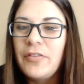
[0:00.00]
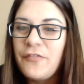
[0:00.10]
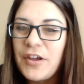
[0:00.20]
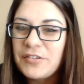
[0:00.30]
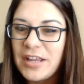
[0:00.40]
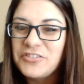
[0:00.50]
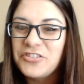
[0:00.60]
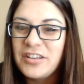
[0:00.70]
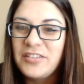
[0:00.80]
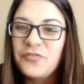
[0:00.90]
the
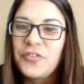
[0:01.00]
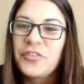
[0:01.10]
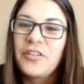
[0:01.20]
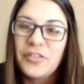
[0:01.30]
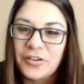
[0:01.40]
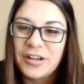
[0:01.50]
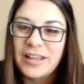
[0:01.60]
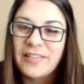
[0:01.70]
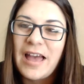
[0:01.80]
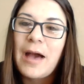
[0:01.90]
foundation for the
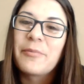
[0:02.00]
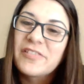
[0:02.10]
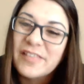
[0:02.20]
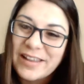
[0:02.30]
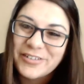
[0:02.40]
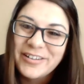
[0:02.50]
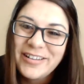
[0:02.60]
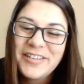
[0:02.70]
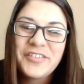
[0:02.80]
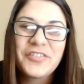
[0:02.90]
learning that happens later.
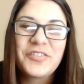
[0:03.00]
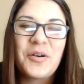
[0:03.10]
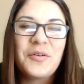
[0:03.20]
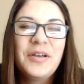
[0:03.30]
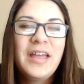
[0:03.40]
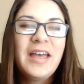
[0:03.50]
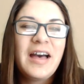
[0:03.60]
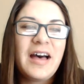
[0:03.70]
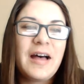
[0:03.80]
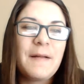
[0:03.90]
So
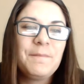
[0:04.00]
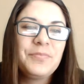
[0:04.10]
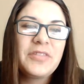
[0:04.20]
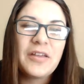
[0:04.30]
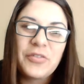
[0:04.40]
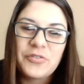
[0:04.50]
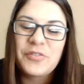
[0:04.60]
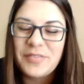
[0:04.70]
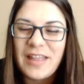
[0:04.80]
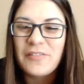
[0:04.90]

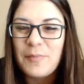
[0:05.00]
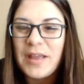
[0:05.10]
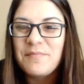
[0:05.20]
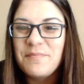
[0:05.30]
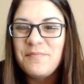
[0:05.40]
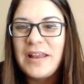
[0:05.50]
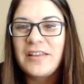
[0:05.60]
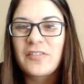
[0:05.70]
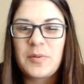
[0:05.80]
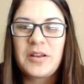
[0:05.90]
that's my main
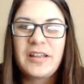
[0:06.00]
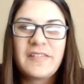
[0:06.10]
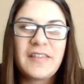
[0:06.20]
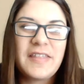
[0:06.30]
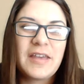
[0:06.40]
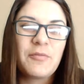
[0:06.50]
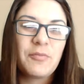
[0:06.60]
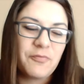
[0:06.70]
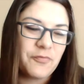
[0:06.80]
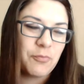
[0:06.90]
experience, I think,
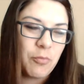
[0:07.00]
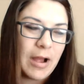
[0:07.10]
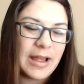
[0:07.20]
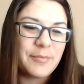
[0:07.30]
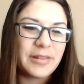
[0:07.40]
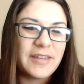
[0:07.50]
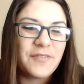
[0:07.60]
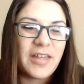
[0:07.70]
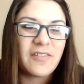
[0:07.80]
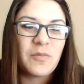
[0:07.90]
why I believe
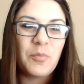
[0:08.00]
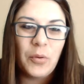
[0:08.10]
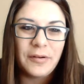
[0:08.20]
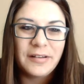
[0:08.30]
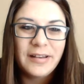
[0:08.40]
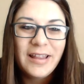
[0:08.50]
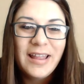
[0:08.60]
that's important.